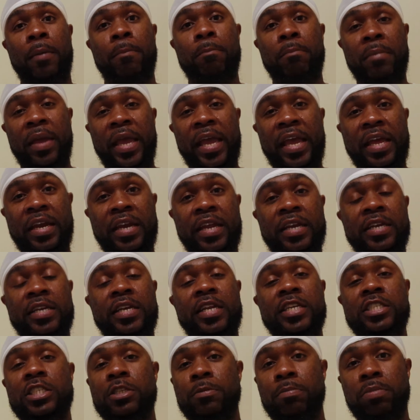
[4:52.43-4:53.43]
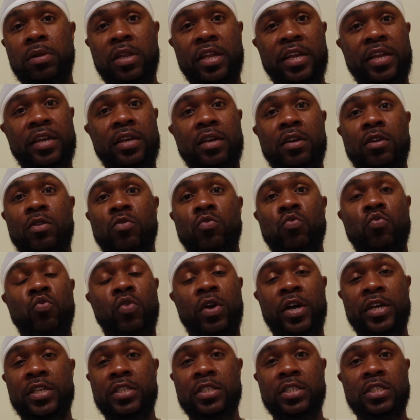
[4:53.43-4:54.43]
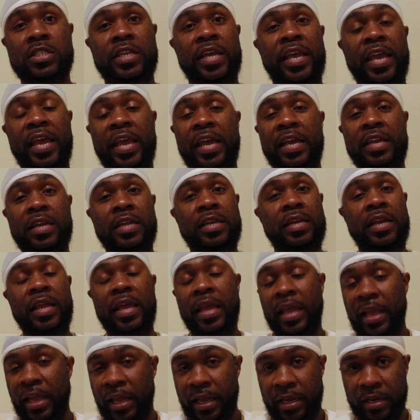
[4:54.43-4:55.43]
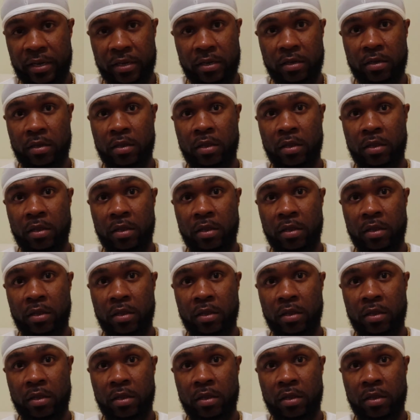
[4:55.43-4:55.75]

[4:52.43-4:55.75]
Man and discipline runs hand in hand.